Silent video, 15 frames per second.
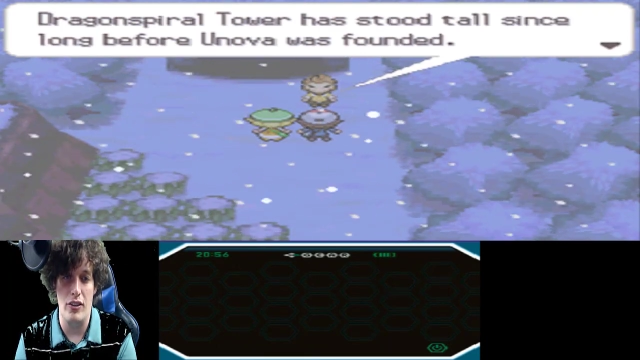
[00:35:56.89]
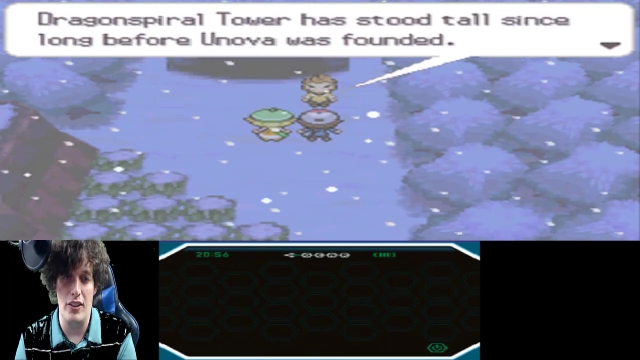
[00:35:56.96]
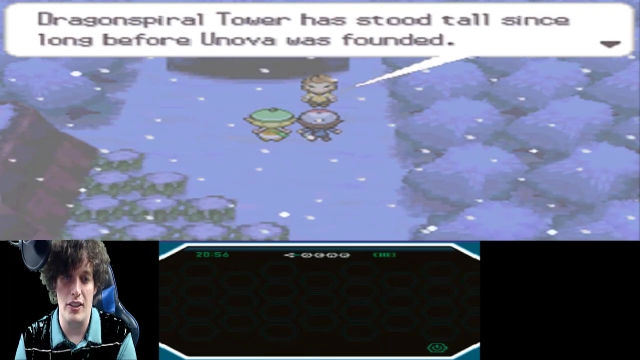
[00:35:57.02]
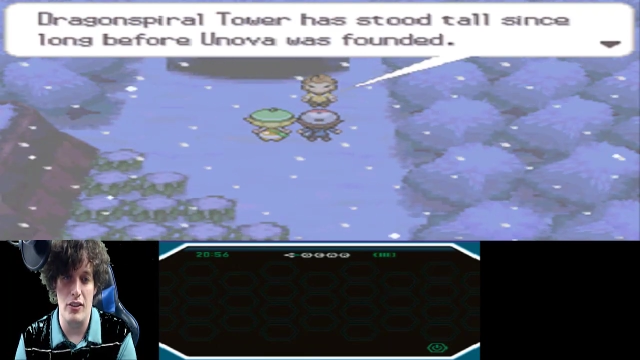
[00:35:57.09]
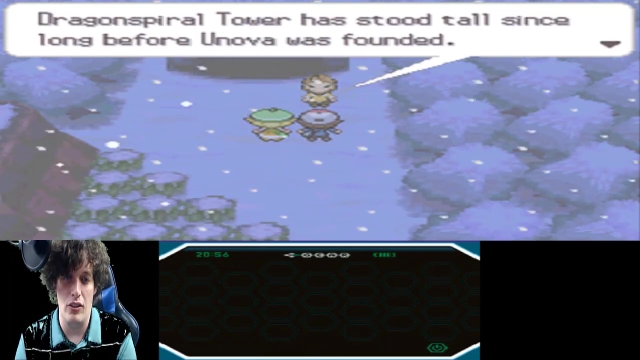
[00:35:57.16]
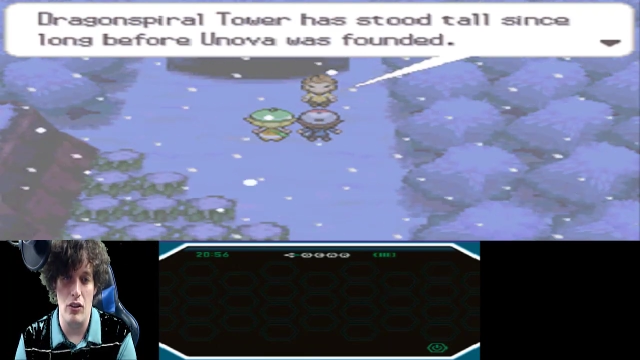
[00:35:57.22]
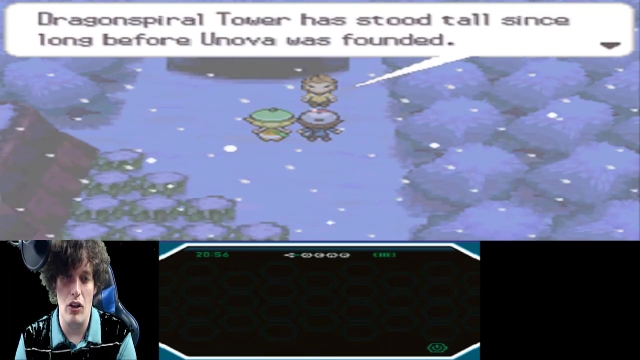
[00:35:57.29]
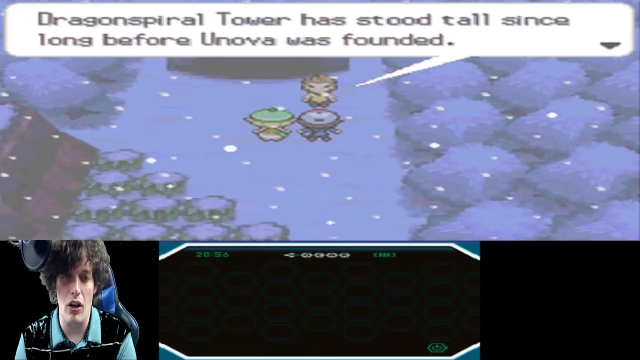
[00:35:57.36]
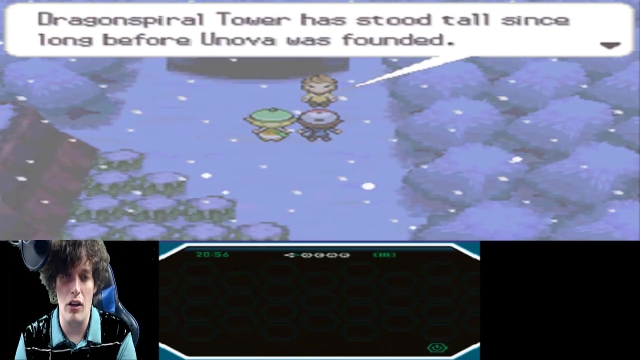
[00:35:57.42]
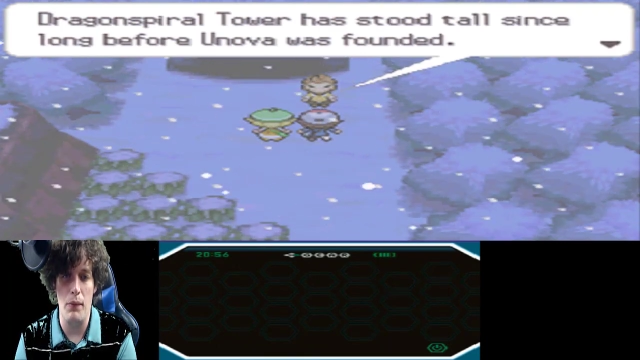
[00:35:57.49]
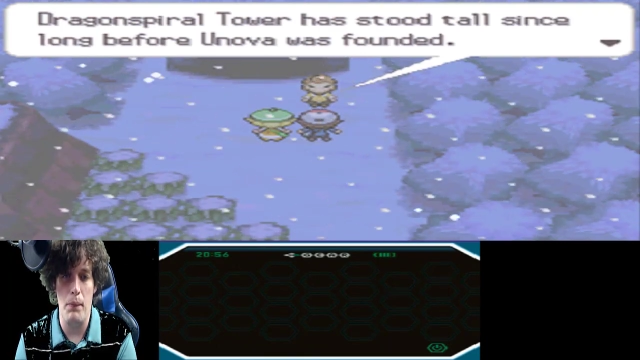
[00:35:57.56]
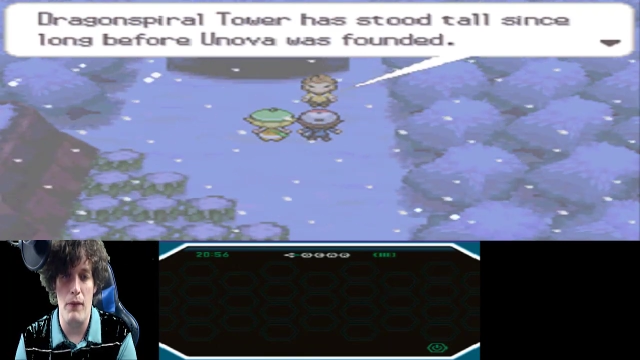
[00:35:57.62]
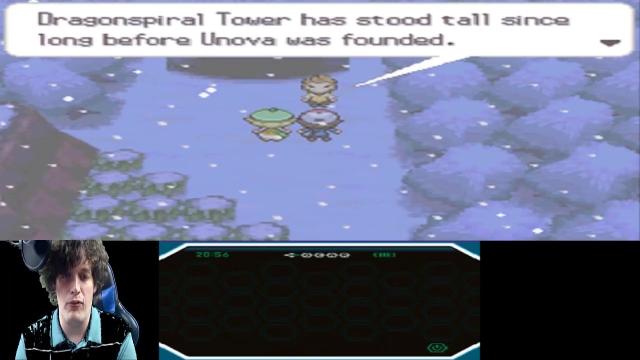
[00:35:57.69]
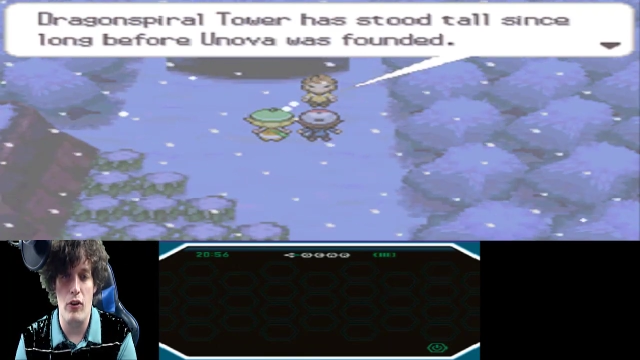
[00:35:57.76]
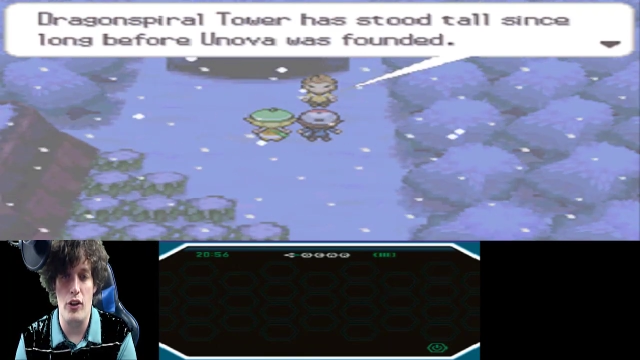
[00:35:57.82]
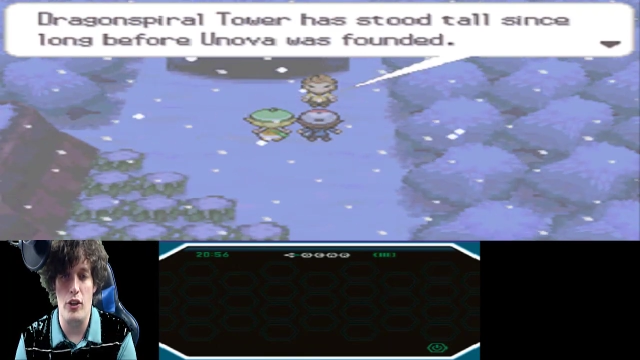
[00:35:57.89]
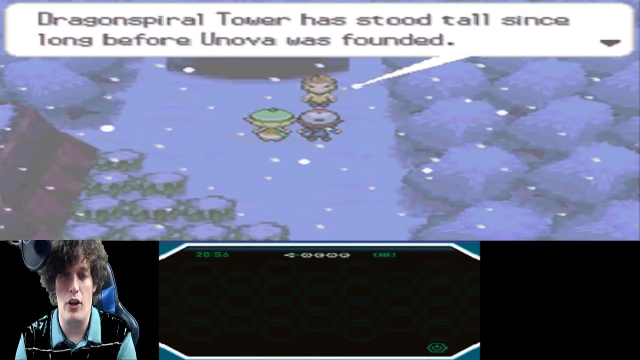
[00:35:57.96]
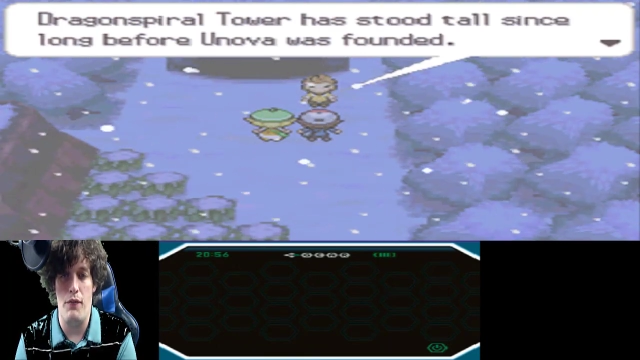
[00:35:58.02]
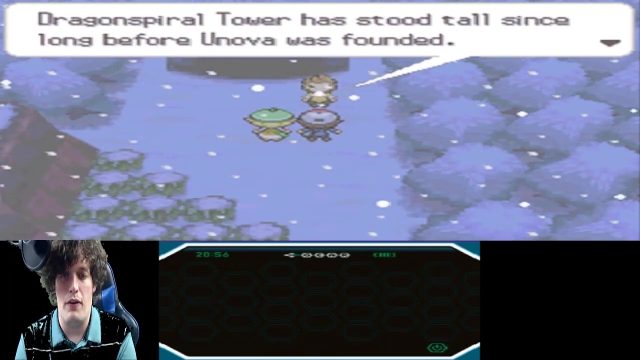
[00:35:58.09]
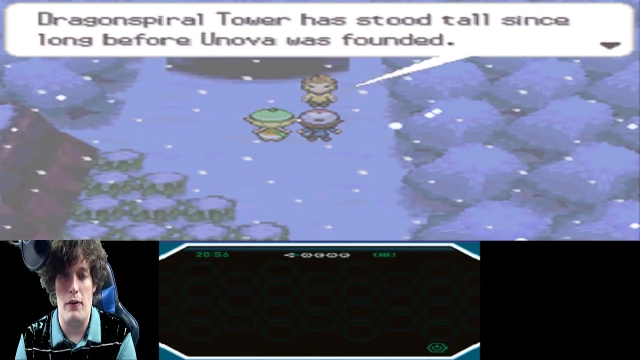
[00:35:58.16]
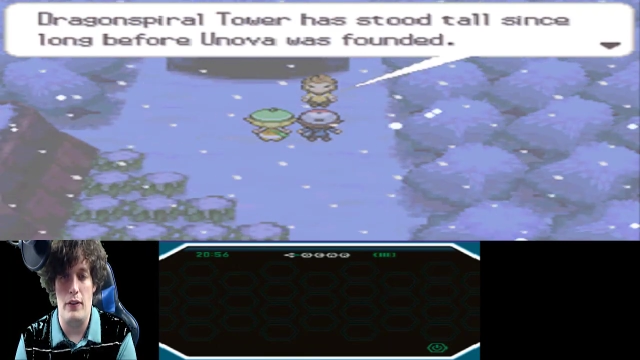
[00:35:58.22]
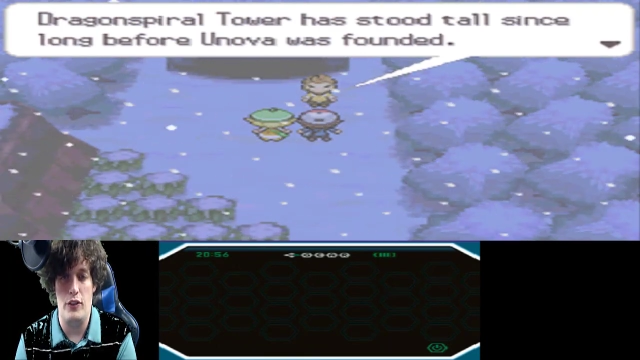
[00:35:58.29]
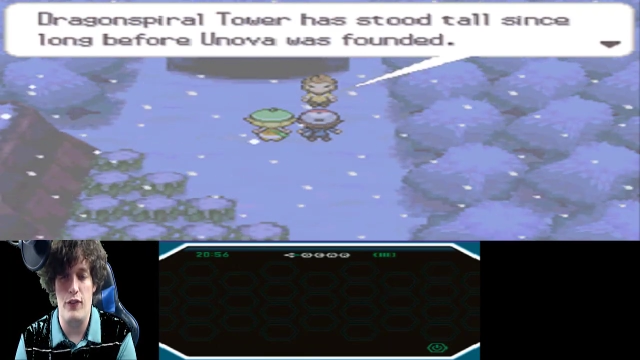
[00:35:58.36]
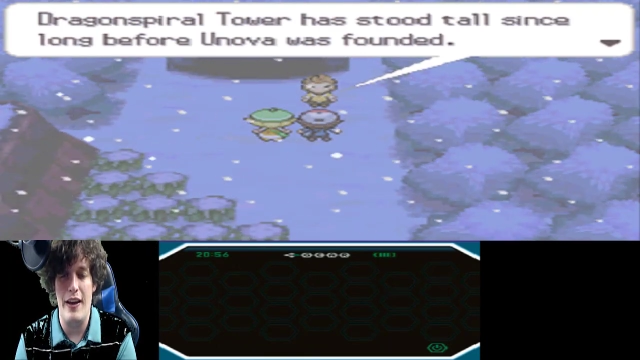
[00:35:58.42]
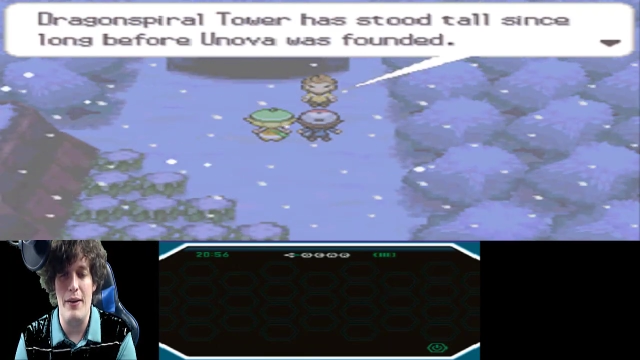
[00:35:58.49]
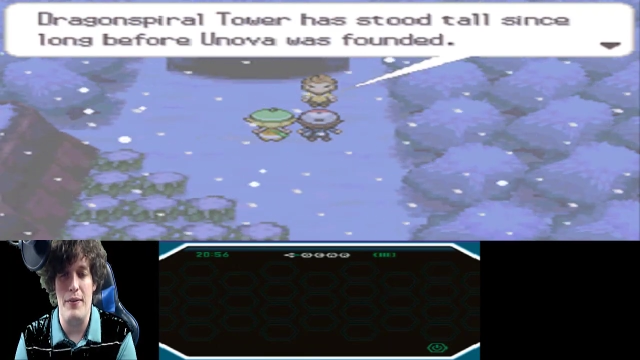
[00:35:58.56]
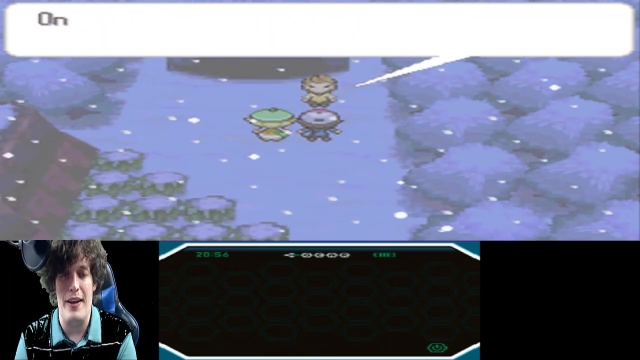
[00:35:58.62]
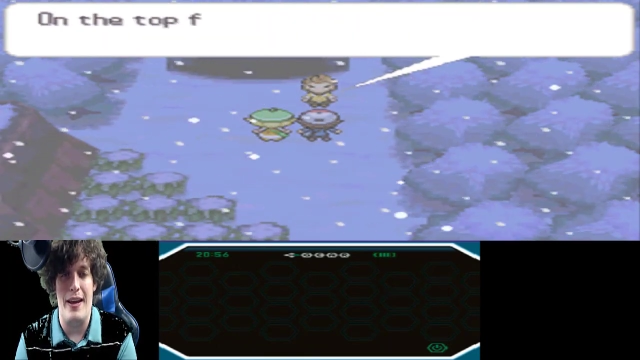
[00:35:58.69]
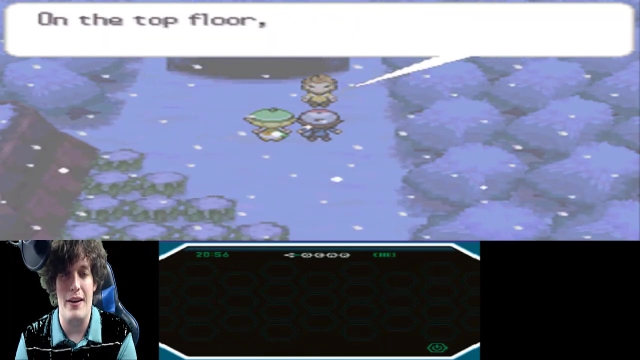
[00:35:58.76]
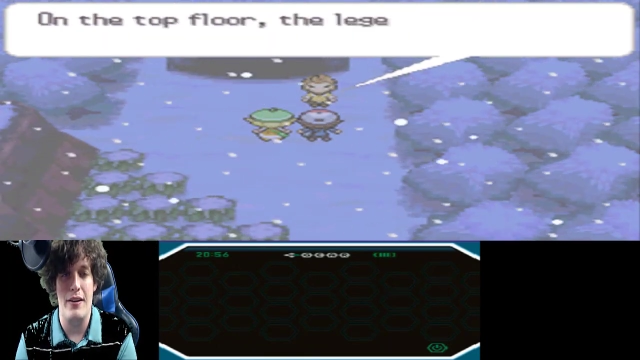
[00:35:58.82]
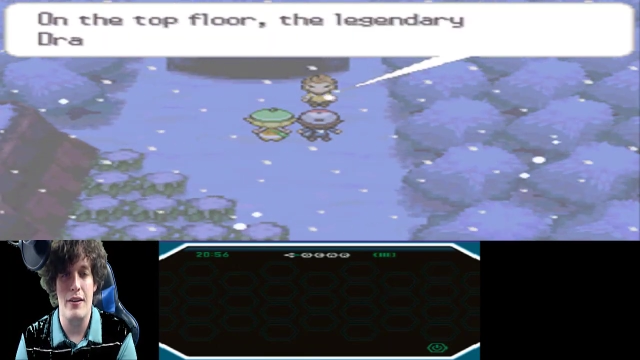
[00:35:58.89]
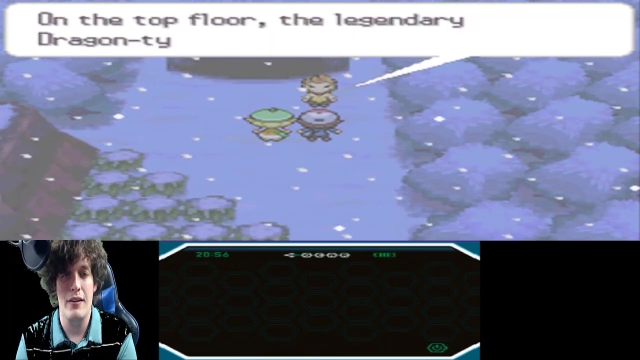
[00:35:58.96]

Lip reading: since long before Univille was founded.